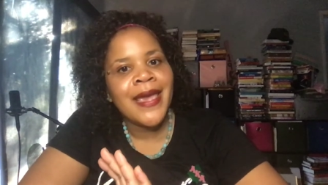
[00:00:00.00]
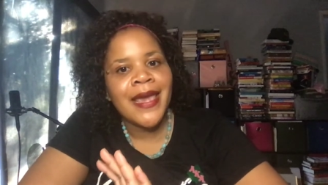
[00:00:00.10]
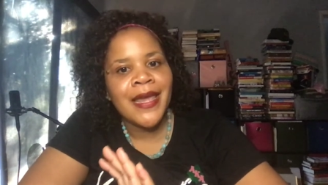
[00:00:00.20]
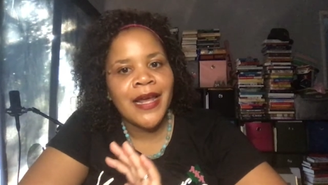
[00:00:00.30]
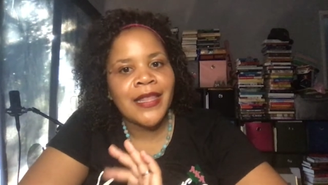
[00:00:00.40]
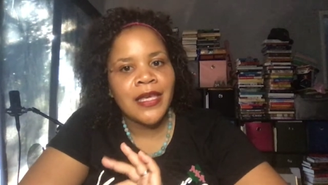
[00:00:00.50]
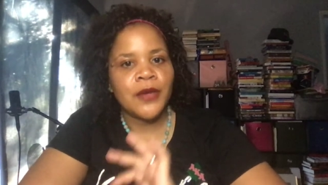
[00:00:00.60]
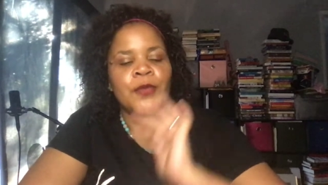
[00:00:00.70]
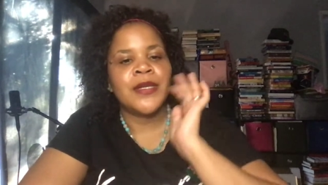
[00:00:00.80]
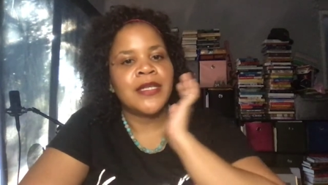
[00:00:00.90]
and I
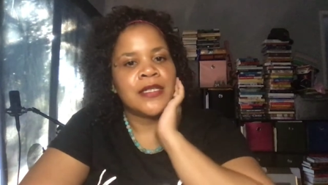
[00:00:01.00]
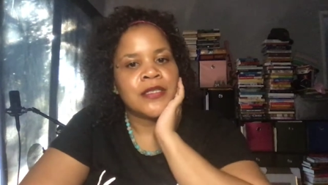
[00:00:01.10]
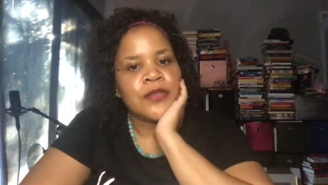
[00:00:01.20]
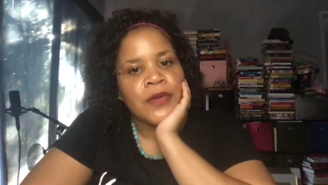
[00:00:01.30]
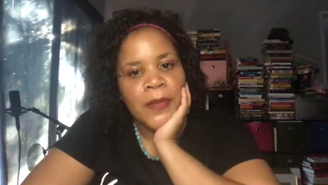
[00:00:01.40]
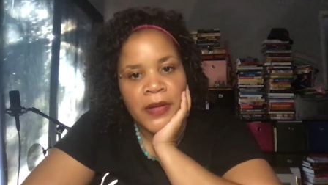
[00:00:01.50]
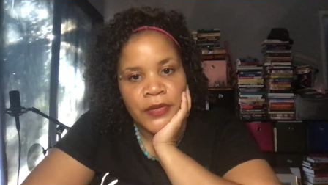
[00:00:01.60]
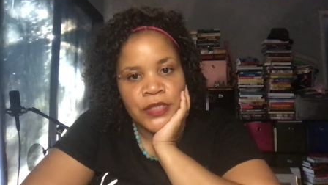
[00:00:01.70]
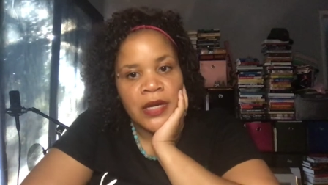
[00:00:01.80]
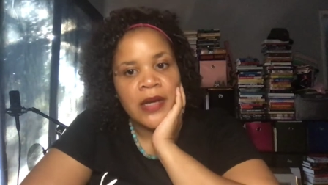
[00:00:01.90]
think we need to do a better
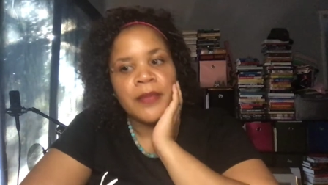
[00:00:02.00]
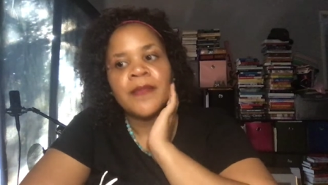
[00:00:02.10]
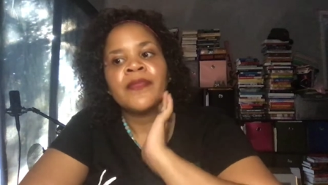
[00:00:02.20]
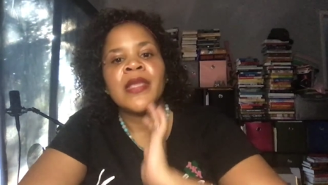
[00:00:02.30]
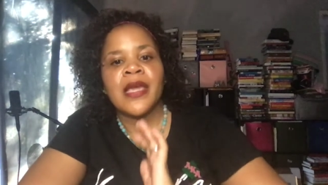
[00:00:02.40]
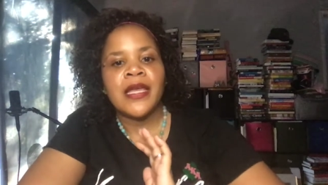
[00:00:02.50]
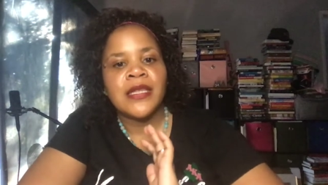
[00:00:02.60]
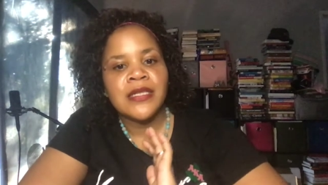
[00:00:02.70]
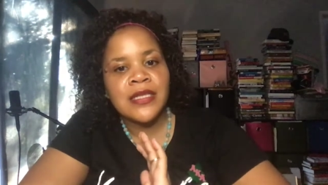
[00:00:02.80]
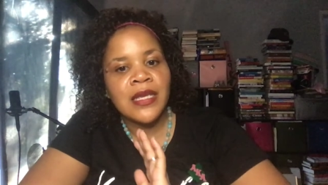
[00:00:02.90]
job. And
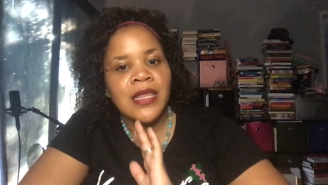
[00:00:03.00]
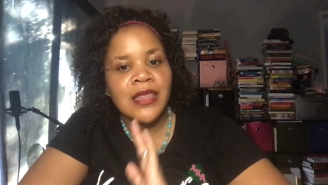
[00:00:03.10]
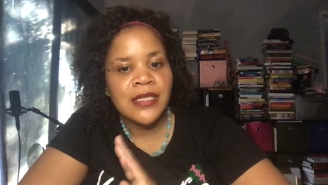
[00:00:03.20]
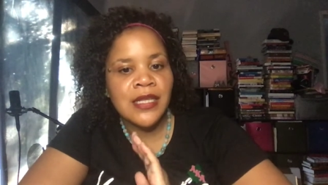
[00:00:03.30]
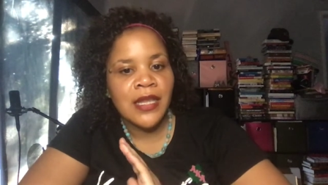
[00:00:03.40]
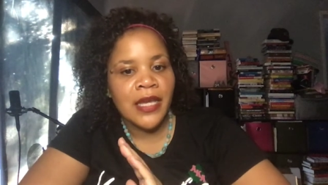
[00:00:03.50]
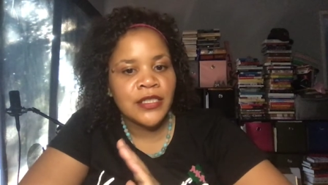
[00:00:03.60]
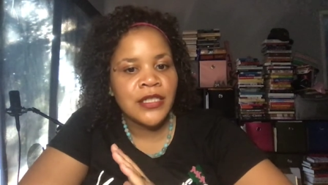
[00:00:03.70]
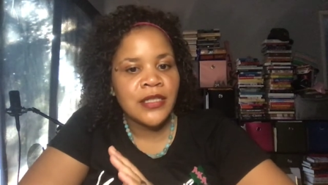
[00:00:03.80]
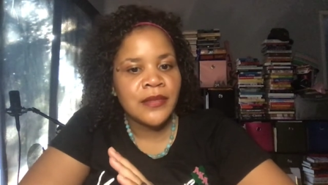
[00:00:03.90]
this this
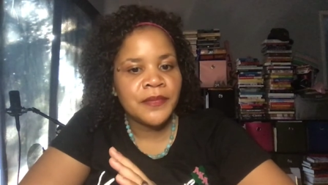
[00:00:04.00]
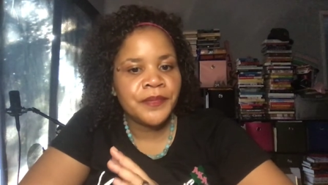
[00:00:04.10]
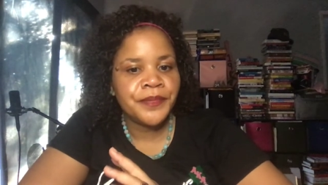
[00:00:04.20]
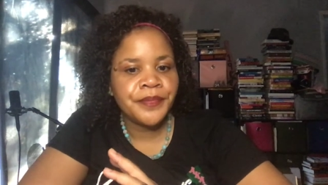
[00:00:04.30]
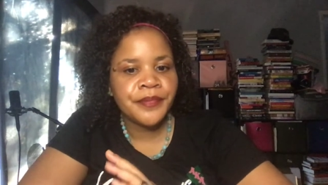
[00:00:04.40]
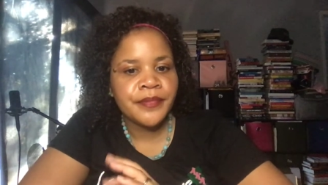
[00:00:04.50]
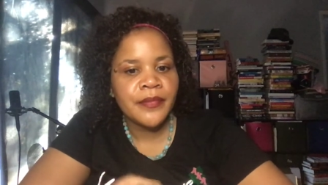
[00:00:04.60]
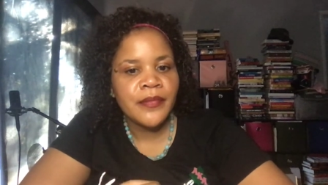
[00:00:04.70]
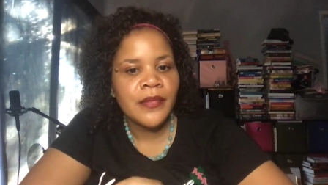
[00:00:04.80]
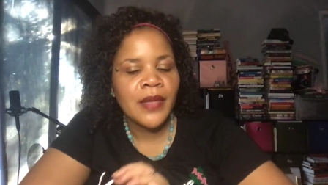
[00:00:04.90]
election
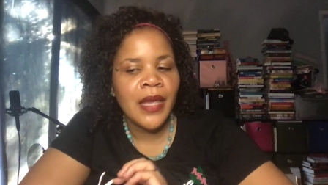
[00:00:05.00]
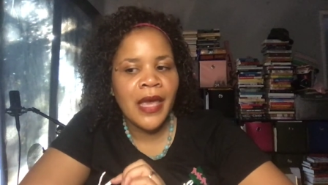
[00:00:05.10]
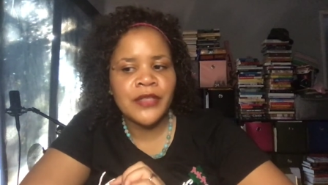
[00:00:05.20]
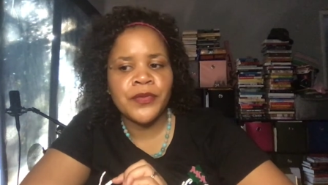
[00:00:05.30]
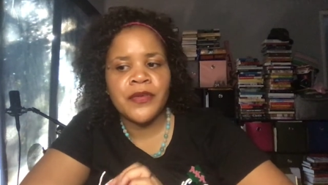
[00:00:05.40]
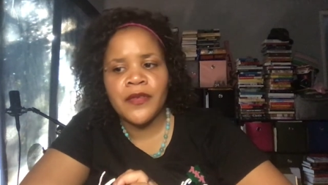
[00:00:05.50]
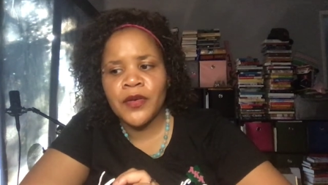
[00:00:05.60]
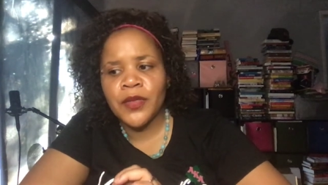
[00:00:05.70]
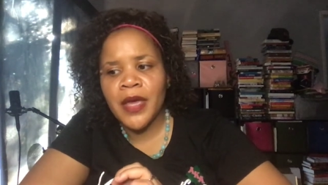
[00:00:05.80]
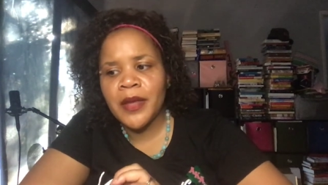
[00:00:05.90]
has
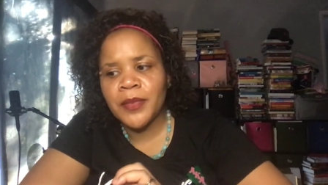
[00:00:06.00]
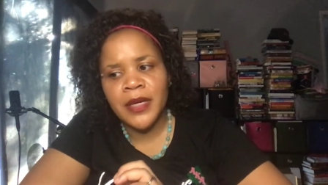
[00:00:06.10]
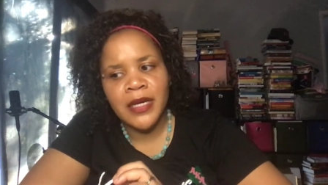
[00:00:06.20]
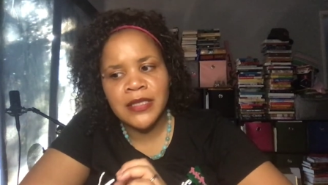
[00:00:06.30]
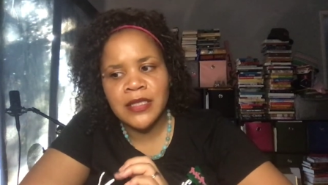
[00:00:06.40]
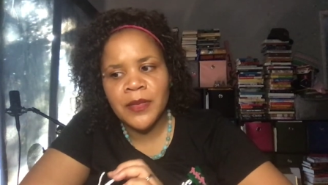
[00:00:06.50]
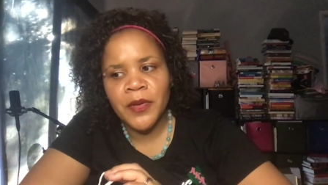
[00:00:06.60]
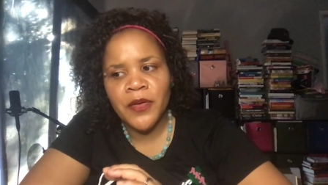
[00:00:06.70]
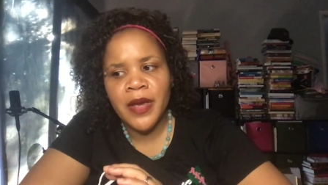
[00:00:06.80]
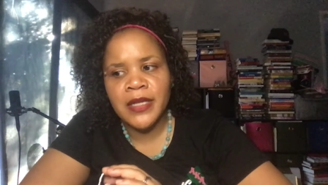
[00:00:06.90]
revealed that because the
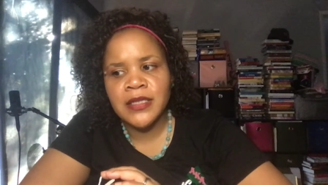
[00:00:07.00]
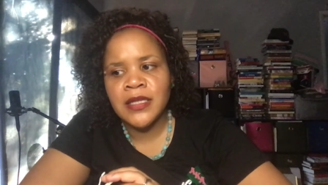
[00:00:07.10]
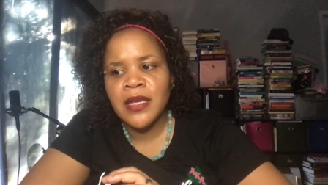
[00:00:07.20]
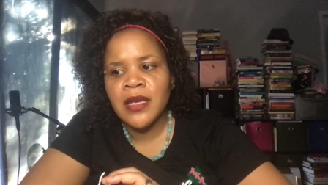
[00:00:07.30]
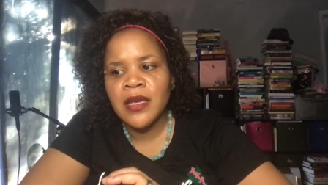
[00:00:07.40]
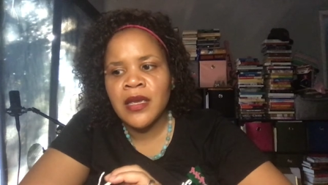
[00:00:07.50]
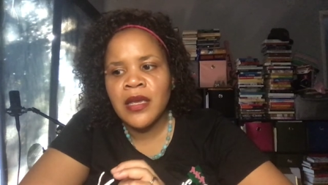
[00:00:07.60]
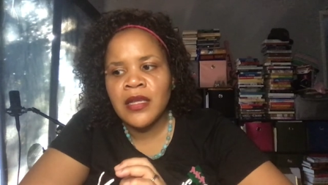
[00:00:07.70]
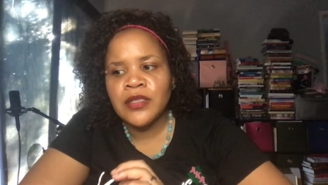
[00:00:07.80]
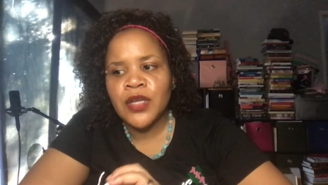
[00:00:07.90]
Democrats
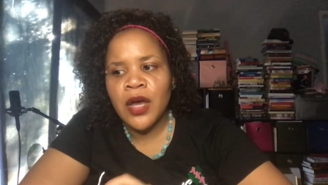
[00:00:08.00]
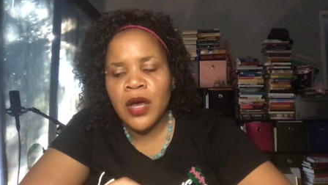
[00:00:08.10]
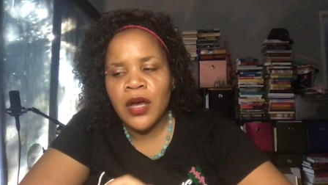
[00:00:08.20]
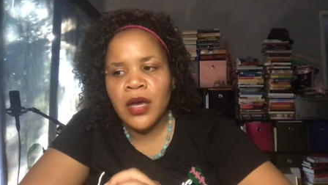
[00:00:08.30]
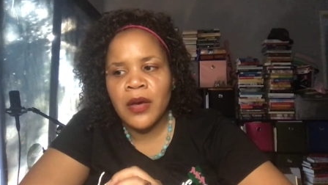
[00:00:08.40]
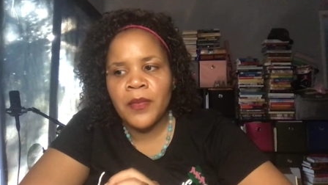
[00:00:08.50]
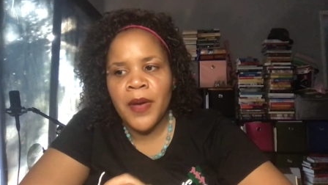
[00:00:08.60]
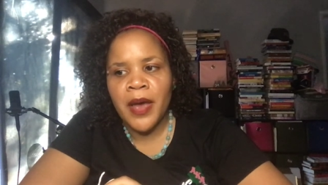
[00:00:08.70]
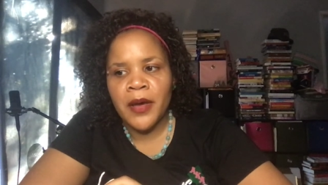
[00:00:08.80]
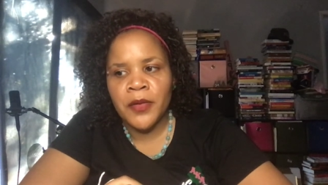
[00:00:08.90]
talk
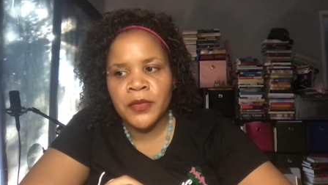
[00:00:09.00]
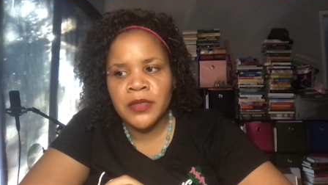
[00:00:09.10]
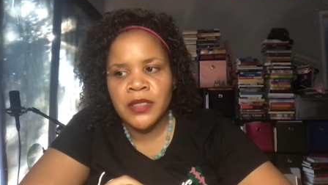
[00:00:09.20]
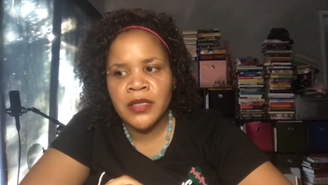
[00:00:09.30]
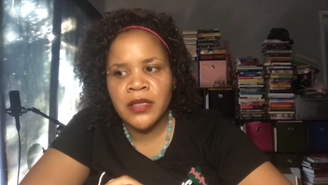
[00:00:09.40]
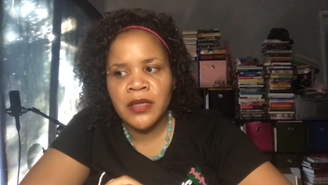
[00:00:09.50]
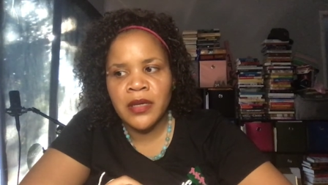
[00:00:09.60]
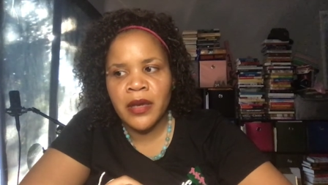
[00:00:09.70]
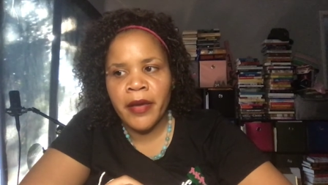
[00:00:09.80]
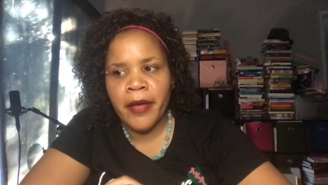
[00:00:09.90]
about
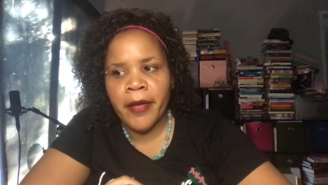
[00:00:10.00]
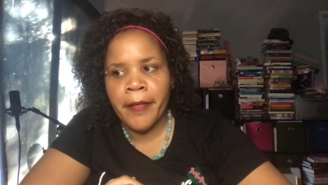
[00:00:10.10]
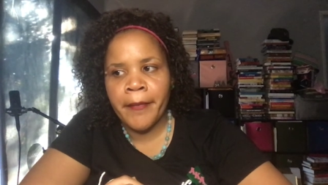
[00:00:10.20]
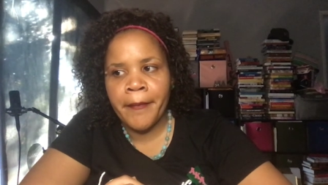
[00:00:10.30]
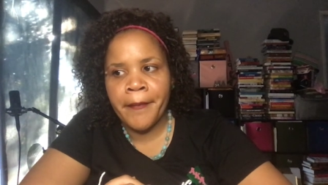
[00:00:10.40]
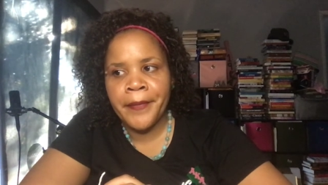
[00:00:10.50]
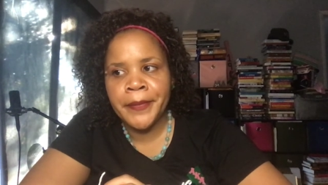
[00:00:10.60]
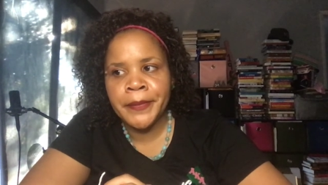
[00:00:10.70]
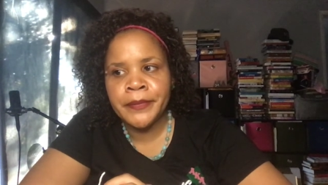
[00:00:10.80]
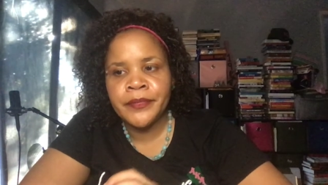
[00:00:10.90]
um,
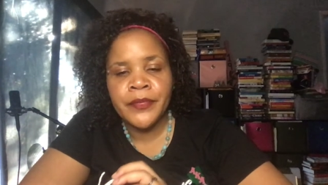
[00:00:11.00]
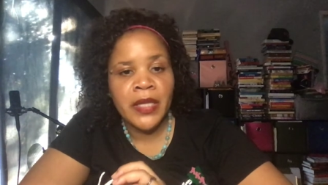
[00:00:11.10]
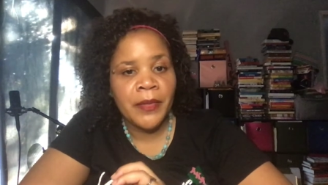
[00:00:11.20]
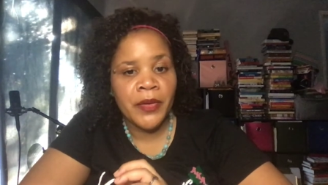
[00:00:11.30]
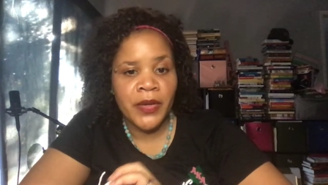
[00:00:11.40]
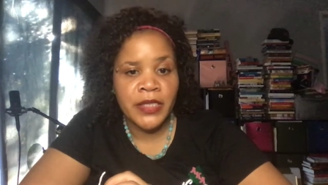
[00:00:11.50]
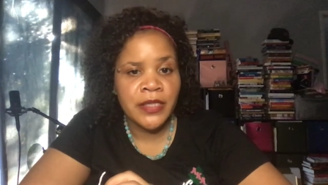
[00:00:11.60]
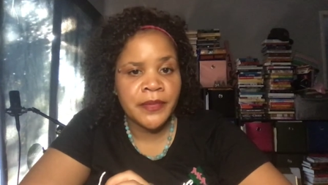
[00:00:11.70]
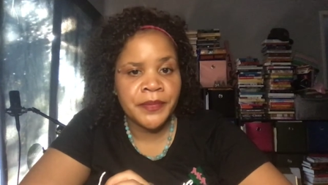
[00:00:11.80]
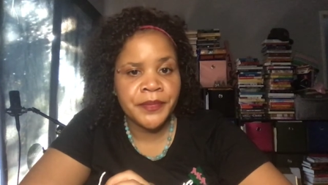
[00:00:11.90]

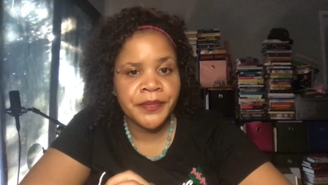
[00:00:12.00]
immigration.